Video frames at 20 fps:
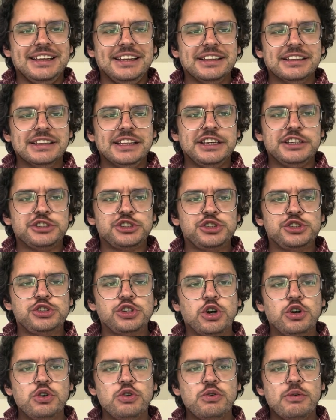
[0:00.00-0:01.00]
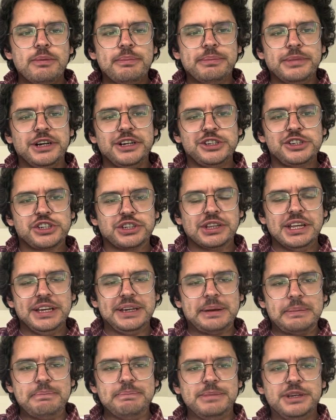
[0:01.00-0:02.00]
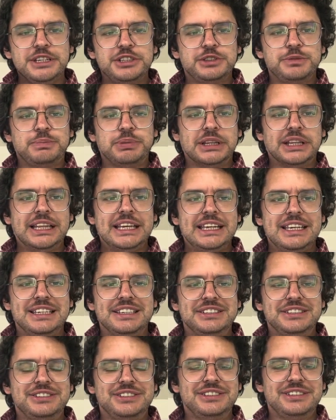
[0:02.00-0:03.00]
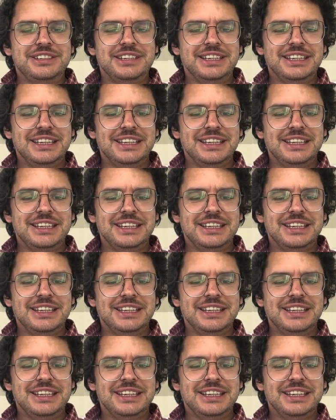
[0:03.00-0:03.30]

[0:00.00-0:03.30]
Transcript: like so much like misplaced